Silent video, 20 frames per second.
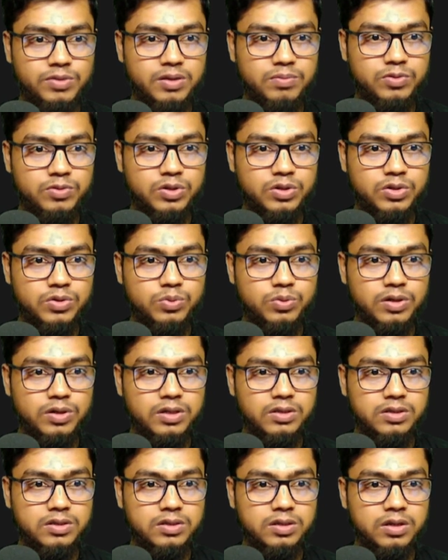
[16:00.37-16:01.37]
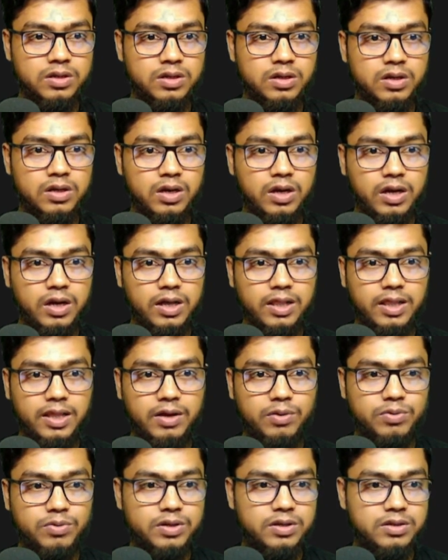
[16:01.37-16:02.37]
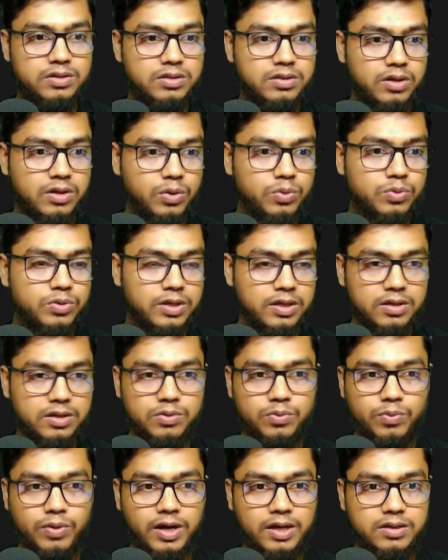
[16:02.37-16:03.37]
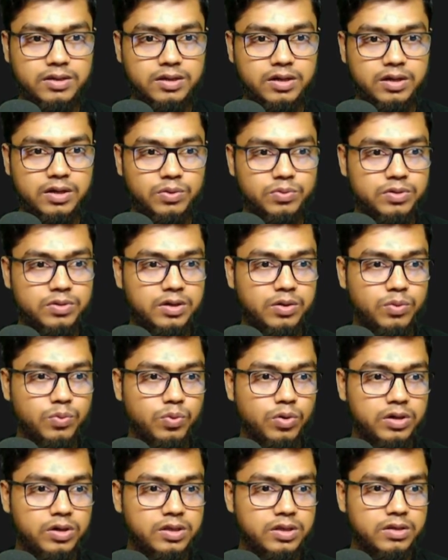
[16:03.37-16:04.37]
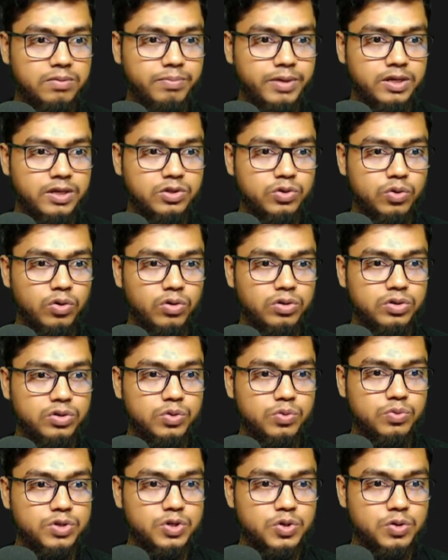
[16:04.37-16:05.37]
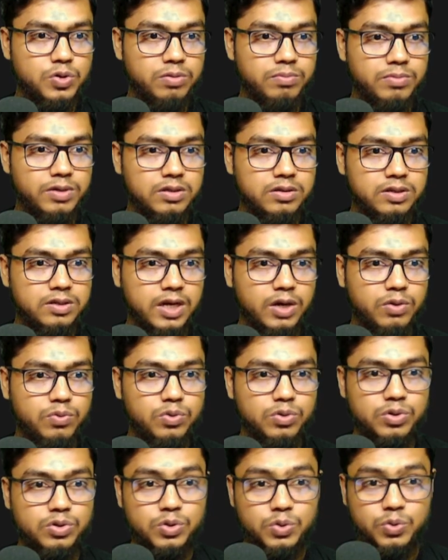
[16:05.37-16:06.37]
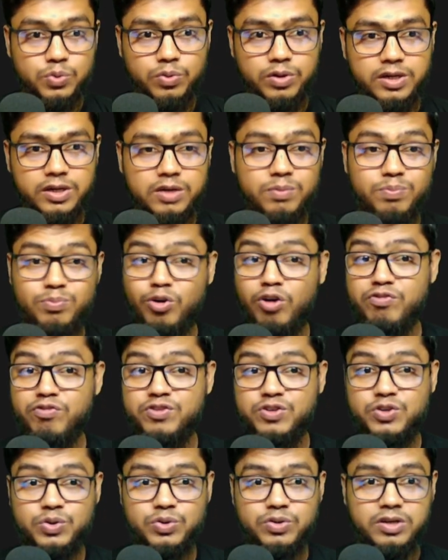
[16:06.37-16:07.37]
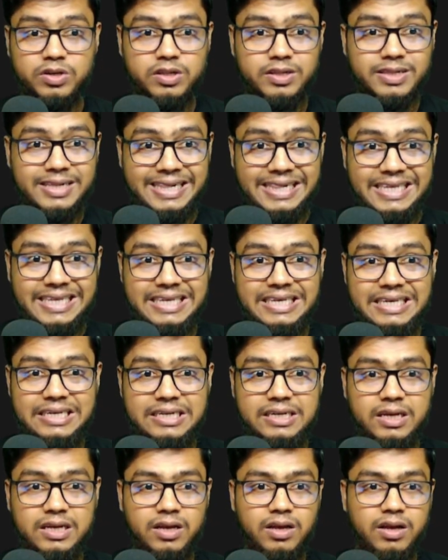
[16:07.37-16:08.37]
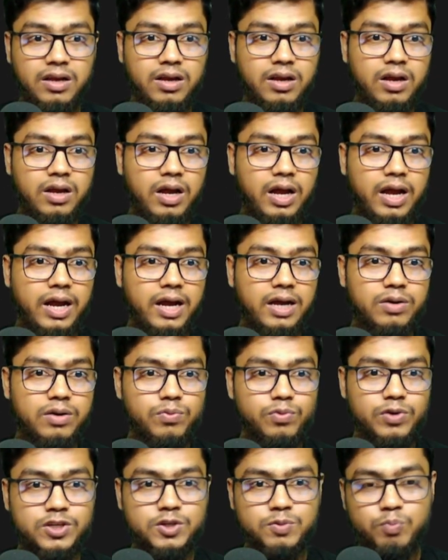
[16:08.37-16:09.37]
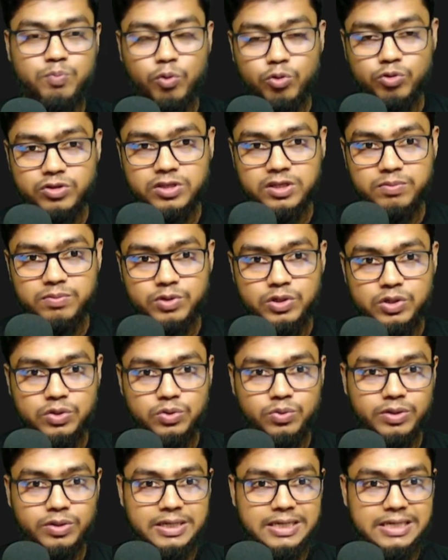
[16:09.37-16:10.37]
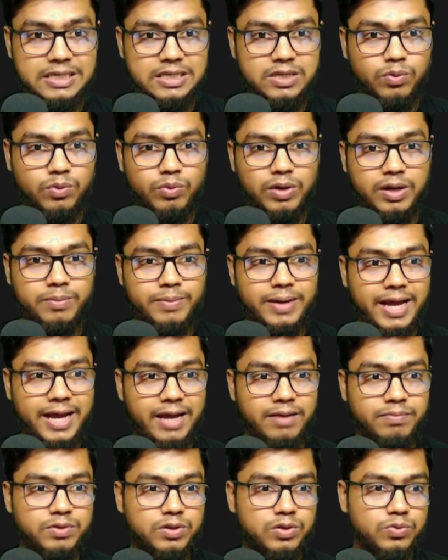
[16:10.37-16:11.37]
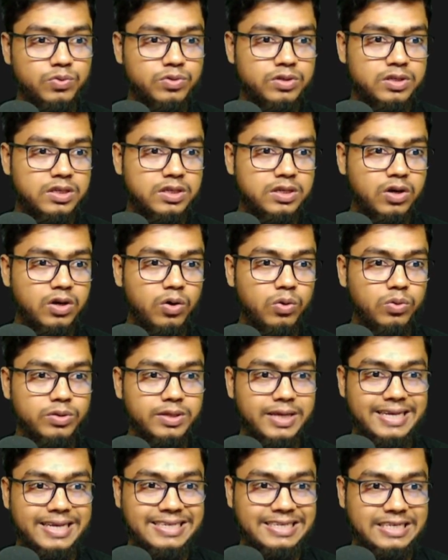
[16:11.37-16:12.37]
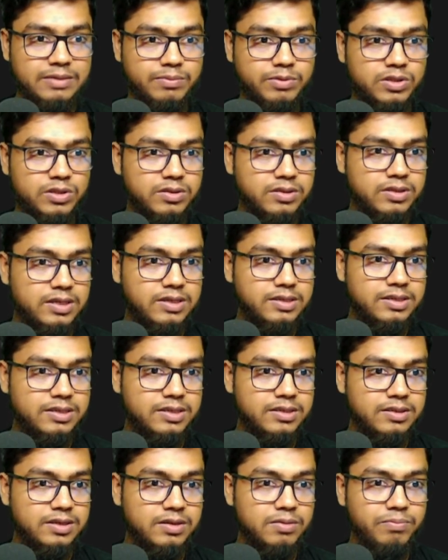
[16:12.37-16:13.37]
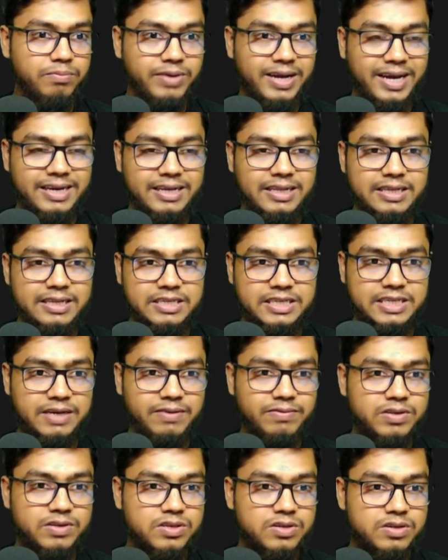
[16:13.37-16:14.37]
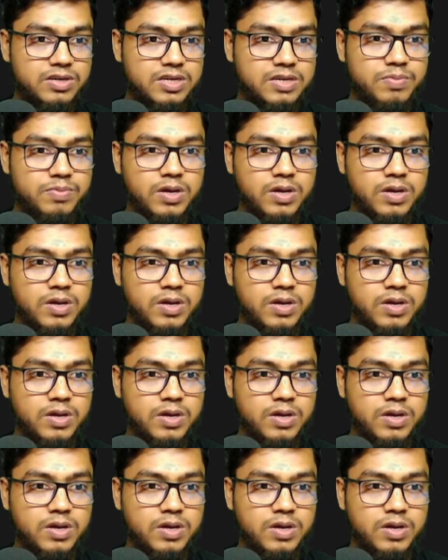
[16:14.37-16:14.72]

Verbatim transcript: request allowance. Okay, right now they are working based on your requirements. I will create a professional, clean and responsive to-do list web app using only HTML, CSS and vanilla JavaScript.